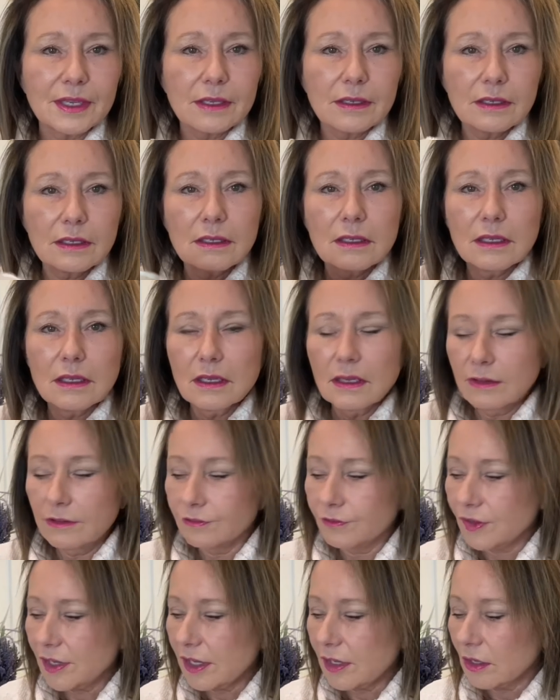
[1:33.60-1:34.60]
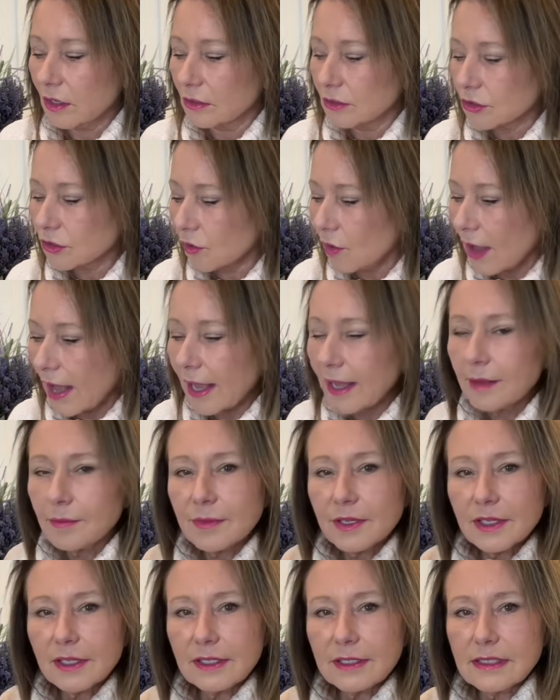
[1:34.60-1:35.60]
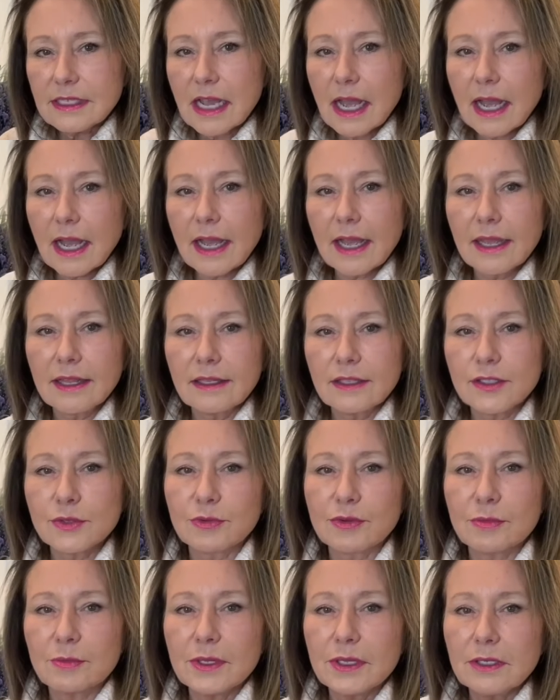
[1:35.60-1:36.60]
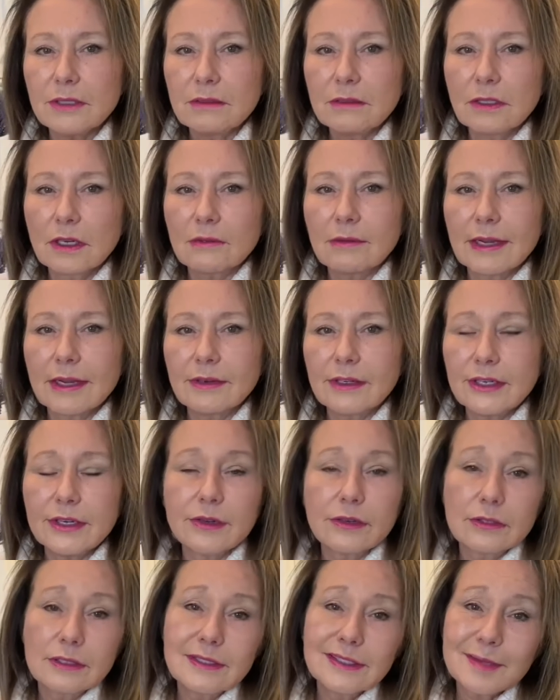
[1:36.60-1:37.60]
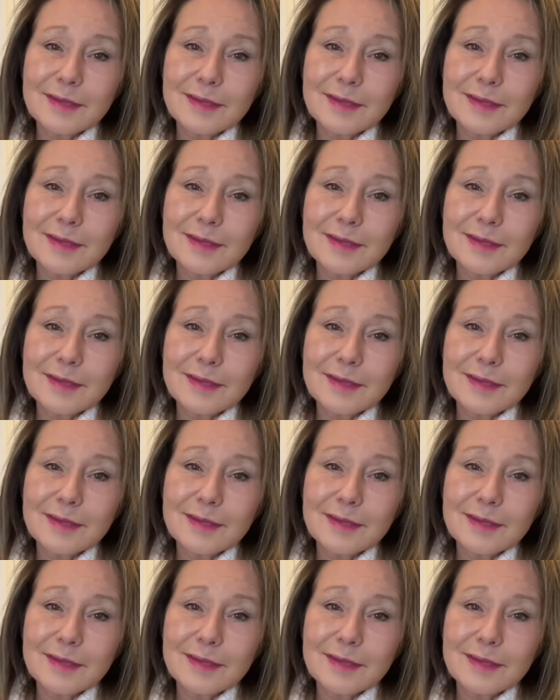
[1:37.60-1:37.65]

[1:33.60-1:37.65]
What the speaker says: that is Your Home, Your Happy Place, and let her know that I sent you.